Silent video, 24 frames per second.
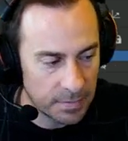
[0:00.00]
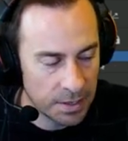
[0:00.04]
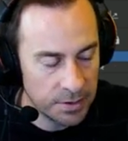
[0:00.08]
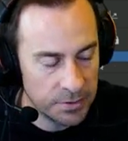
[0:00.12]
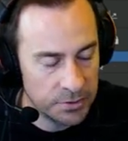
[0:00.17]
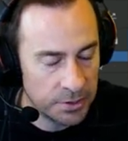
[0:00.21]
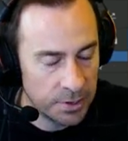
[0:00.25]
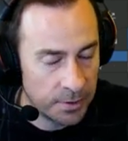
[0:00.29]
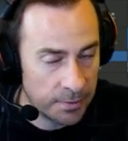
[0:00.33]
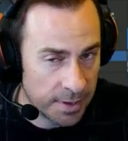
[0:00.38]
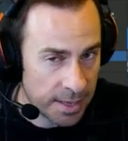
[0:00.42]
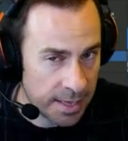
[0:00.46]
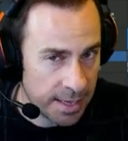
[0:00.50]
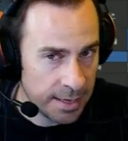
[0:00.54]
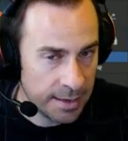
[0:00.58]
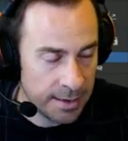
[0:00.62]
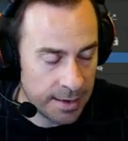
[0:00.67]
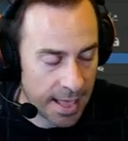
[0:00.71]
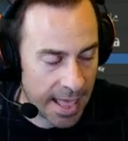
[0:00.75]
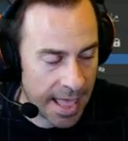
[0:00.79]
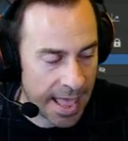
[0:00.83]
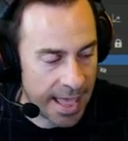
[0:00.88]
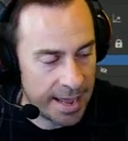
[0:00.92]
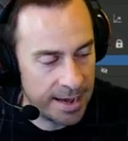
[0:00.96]
So
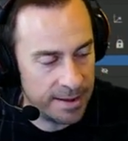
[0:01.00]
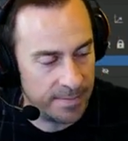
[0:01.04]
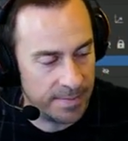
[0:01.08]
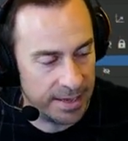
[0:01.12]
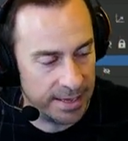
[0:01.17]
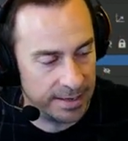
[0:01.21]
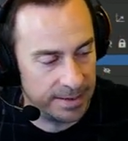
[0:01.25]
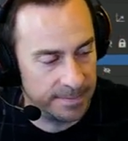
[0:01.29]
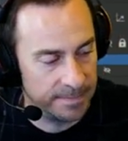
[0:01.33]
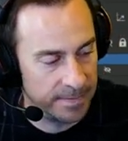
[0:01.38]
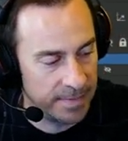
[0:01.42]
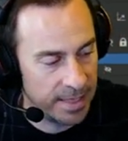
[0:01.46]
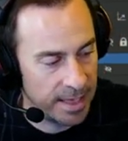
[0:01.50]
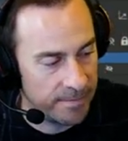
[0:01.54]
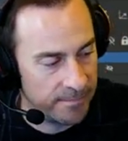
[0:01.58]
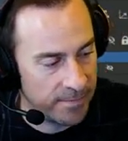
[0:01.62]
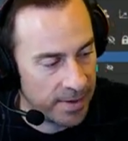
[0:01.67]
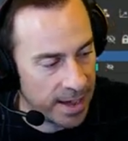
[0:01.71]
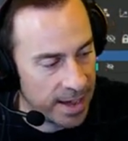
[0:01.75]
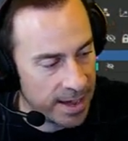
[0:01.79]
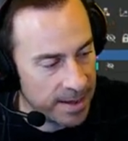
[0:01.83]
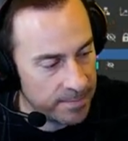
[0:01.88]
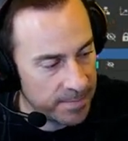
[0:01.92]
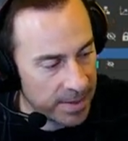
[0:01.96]
in Animate, if
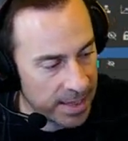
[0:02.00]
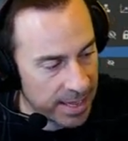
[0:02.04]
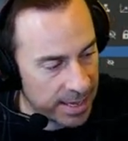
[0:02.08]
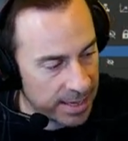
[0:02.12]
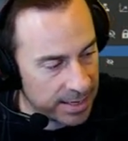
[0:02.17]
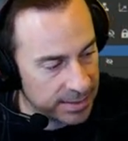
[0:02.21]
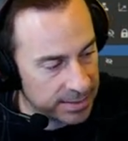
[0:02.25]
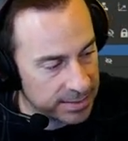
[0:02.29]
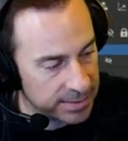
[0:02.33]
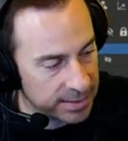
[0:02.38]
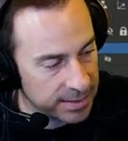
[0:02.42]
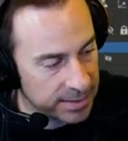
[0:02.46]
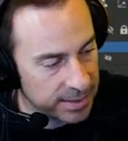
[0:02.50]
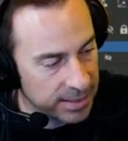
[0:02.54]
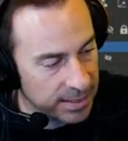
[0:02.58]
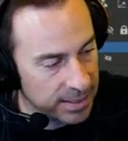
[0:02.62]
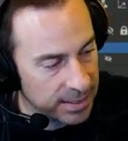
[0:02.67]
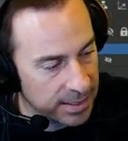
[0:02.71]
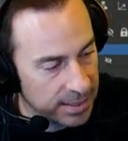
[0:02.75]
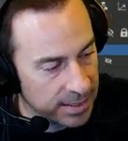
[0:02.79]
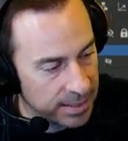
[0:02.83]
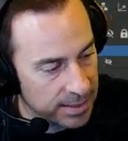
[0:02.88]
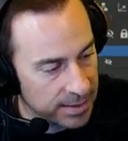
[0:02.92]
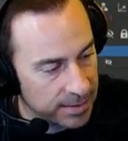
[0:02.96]
I paint
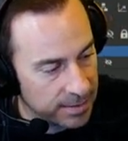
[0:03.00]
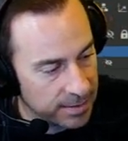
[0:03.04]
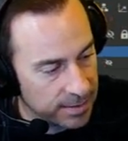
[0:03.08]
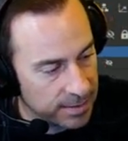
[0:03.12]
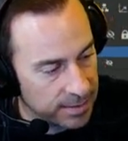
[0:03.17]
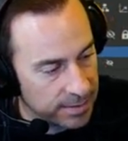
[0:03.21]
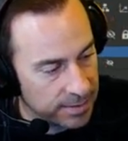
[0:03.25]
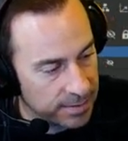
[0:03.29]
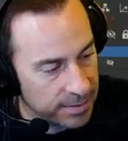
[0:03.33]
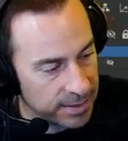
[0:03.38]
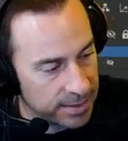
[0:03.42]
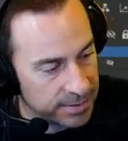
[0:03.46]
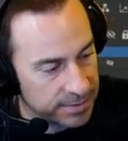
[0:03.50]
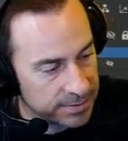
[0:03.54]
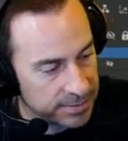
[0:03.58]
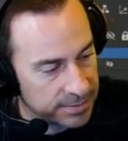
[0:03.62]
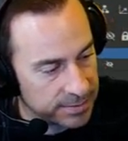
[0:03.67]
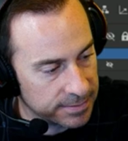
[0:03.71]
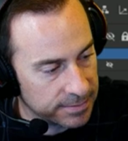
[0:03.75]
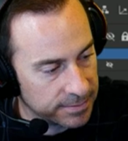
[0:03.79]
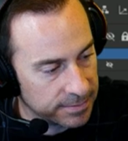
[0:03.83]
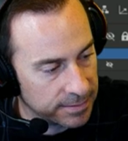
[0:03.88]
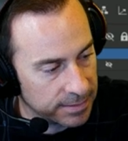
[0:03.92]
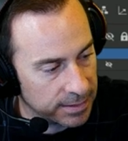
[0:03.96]
this
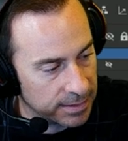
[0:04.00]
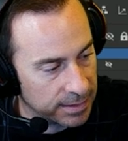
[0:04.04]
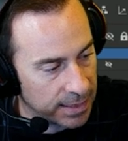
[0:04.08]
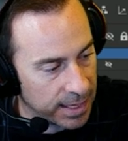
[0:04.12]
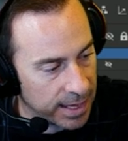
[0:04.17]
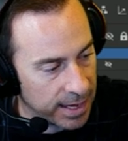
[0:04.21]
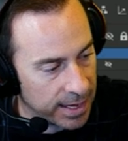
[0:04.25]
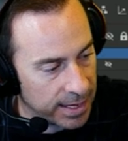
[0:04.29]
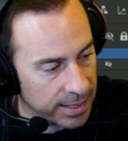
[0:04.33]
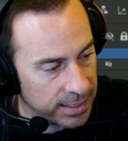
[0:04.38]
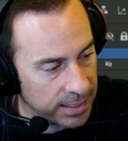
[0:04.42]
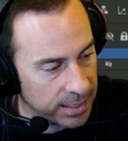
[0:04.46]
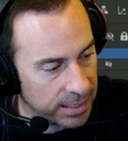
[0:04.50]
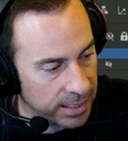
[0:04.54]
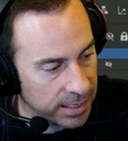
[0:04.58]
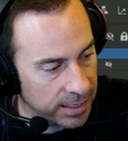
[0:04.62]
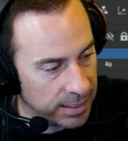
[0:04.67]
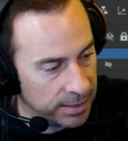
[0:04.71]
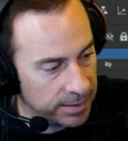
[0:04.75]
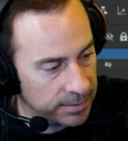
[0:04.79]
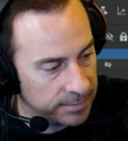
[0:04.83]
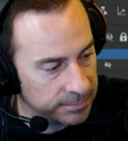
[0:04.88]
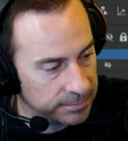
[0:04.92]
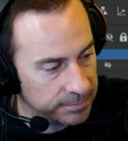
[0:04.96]
line
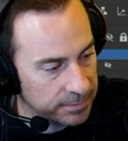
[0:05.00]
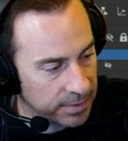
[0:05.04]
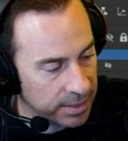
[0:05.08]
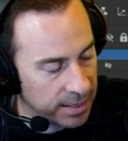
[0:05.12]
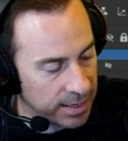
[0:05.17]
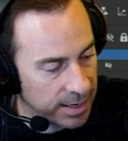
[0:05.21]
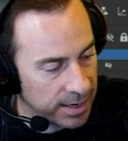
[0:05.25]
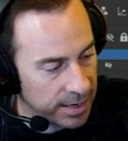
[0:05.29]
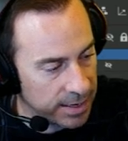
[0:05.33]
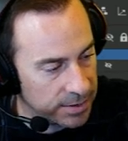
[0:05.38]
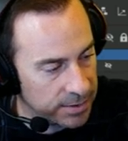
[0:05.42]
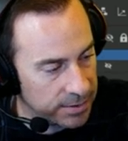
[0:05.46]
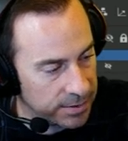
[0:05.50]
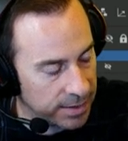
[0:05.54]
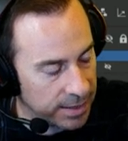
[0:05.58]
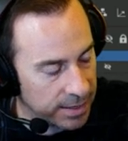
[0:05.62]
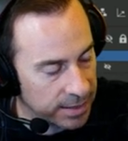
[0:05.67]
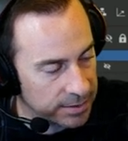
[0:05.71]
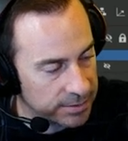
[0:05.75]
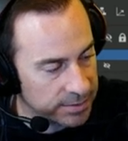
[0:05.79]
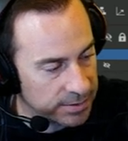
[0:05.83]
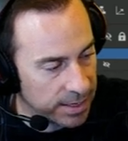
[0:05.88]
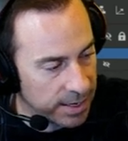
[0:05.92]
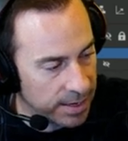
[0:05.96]
here and I do
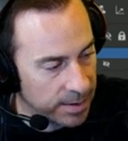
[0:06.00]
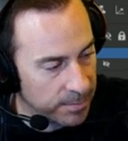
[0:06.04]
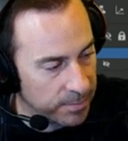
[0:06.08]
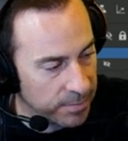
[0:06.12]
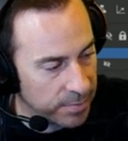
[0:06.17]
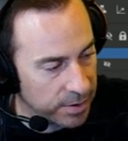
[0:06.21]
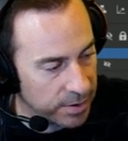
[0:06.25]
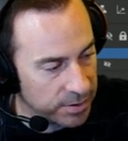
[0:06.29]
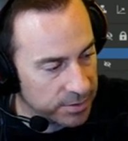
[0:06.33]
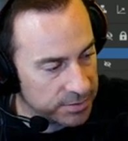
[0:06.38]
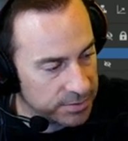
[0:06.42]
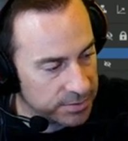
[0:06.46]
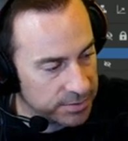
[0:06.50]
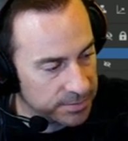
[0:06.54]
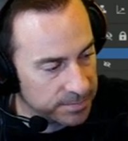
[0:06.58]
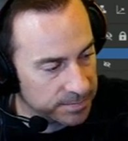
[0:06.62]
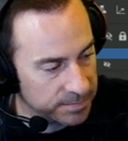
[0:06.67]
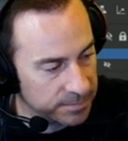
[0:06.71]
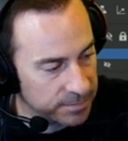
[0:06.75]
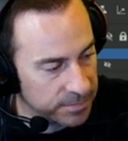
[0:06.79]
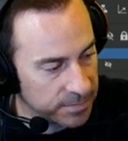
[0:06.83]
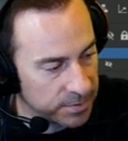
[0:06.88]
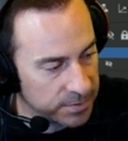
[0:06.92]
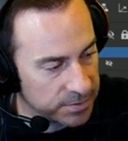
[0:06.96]
like say a burst
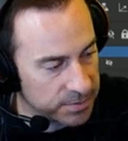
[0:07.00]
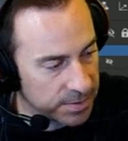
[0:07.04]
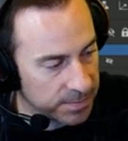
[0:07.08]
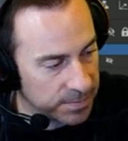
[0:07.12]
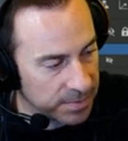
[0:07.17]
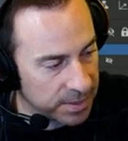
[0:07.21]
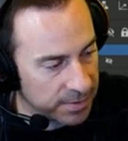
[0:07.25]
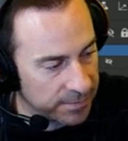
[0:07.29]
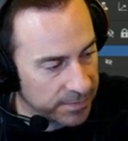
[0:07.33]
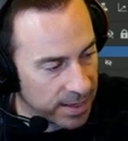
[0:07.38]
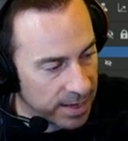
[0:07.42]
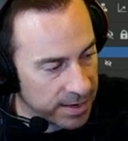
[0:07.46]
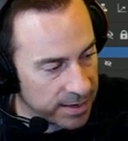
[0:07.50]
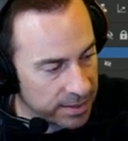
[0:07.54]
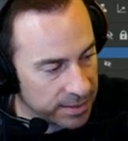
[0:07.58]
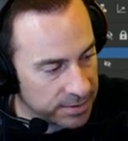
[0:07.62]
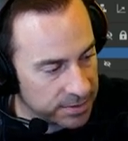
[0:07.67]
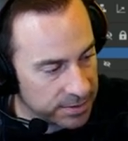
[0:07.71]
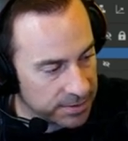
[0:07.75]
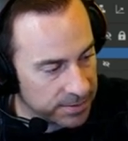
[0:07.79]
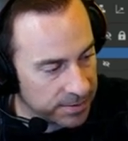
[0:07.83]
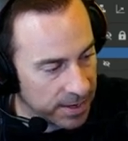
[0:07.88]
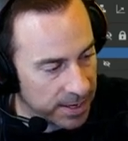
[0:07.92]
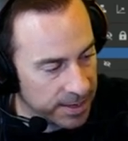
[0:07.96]
or something of that
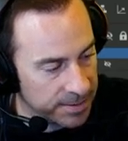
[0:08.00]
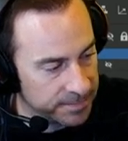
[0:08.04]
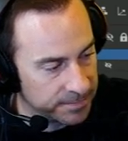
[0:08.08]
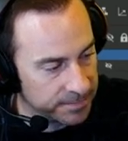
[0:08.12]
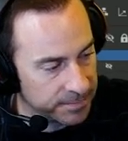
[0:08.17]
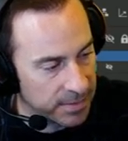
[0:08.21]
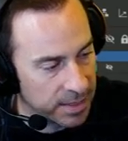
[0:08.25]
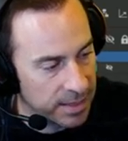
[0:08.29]
nature, right?